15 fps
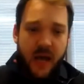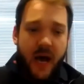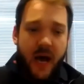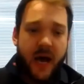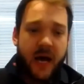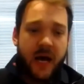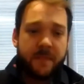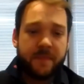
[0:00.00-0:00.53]

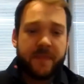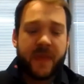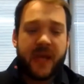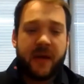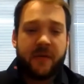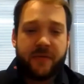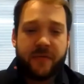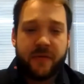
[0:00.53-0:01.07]

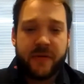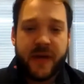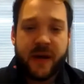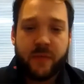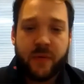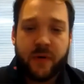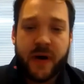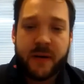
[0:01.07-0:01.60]
And through that,
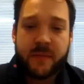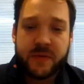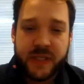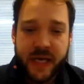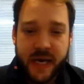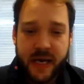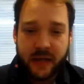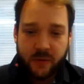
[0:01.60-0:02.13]
we were able to
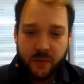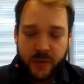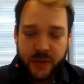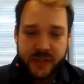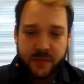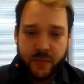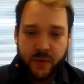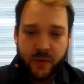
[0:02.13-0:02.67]
get a little bit of
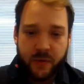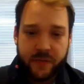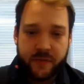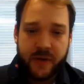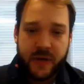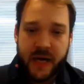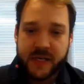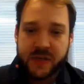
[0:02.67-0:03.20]
support through
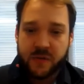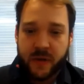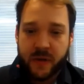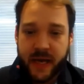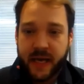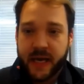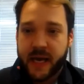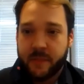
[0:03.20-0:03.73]
the National
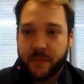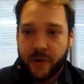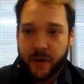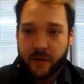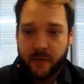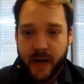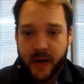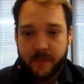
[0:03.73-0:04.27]
Land Care
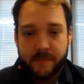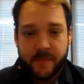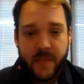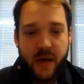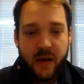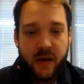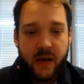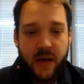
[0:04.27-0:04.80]
Program,
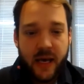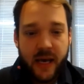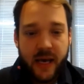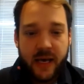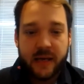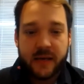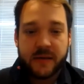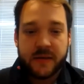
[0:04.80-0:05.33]

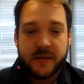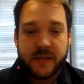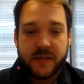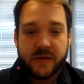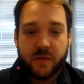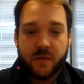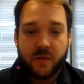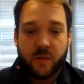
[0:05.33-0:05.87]
and
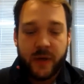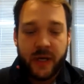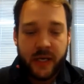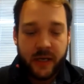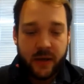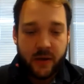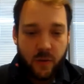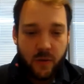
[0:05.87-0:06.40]

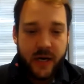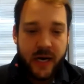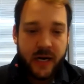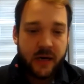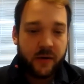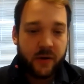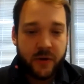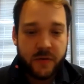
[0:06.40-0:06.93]
we coordinated
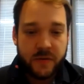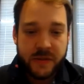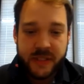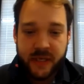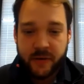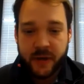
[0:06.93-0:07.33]
a local steering